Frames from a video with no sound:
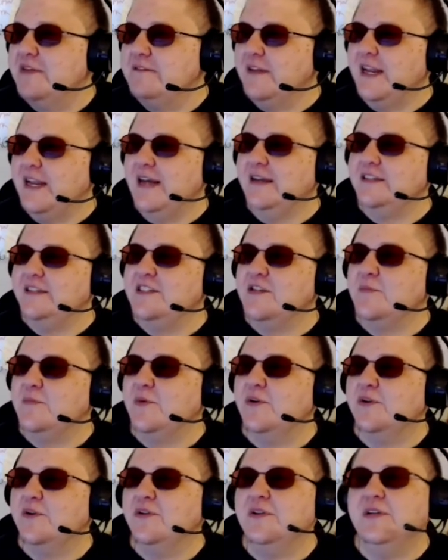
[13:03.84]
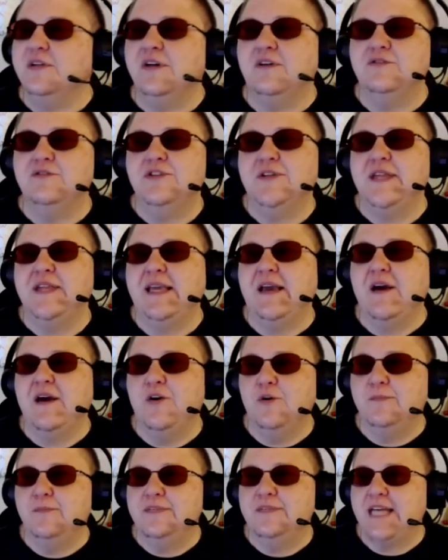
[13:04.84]
you log into the portal and go to the
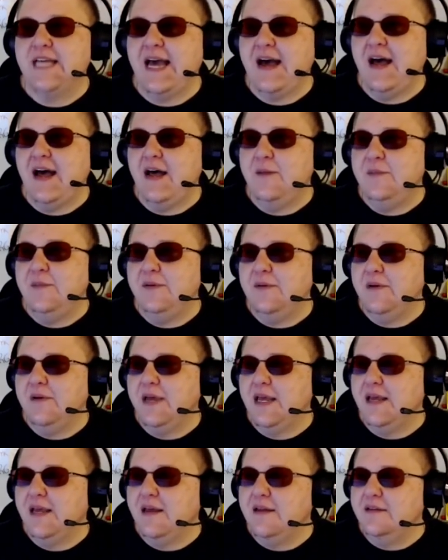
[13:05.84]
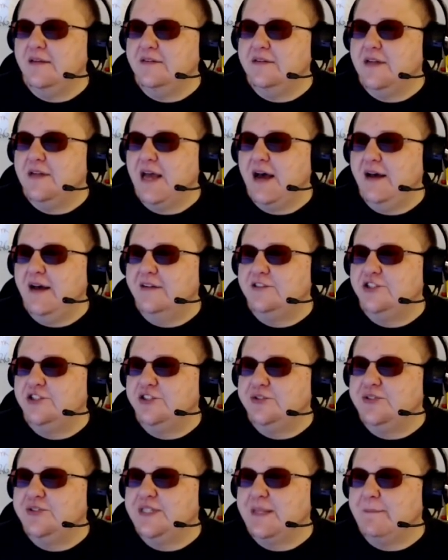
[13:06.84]
Home tab and
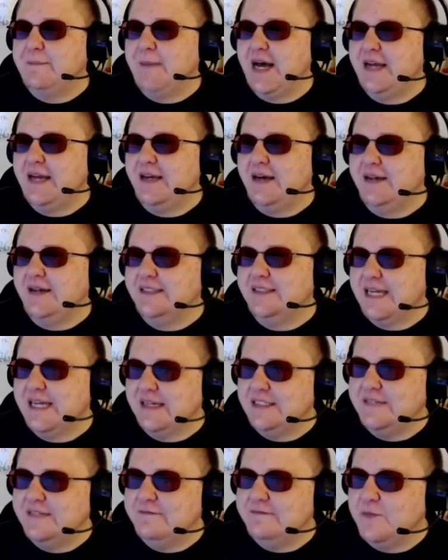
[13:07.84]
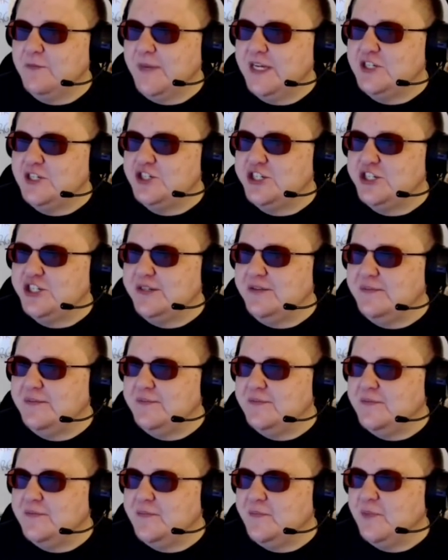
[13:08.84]
choose the My Contact Information,
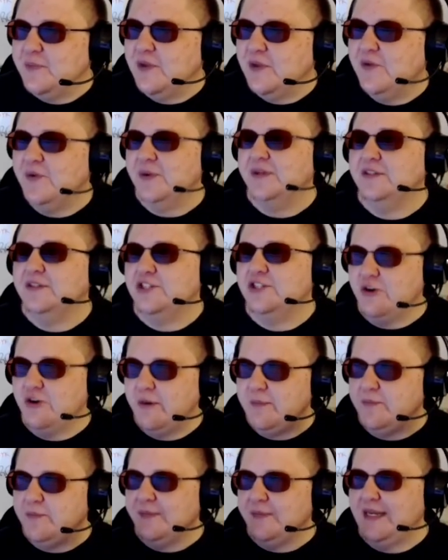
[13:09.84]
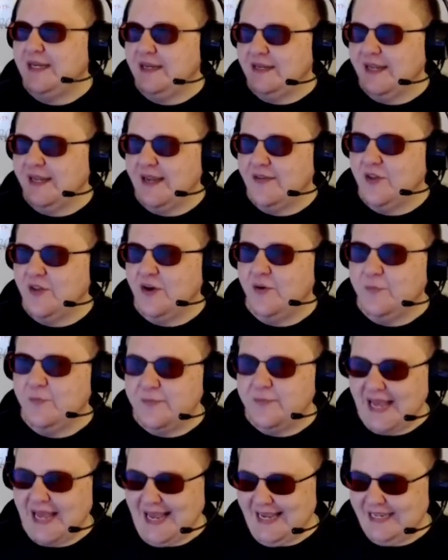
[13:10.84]
or it'll show up immediately on the home
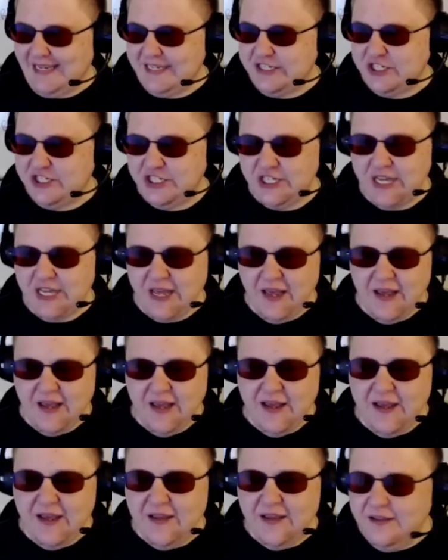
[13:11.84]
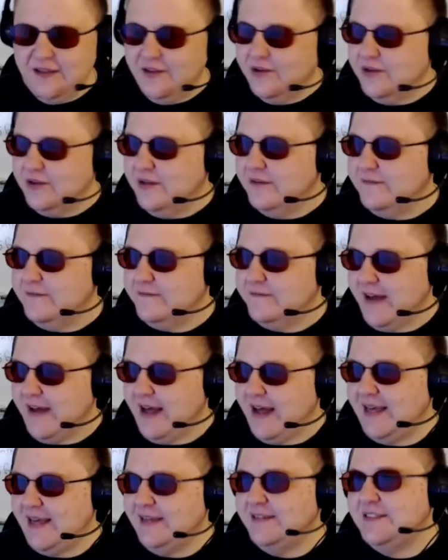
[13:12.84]
page, you'll
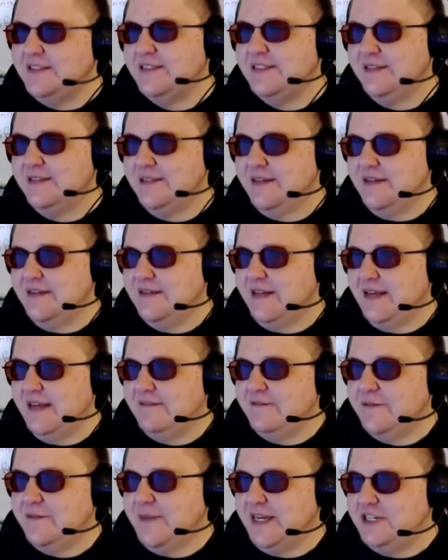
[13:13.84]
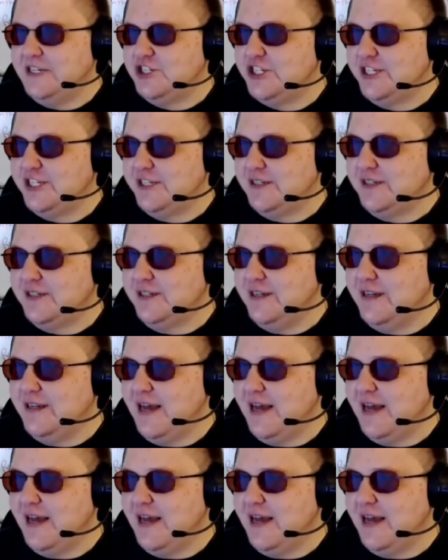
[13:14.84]
find the information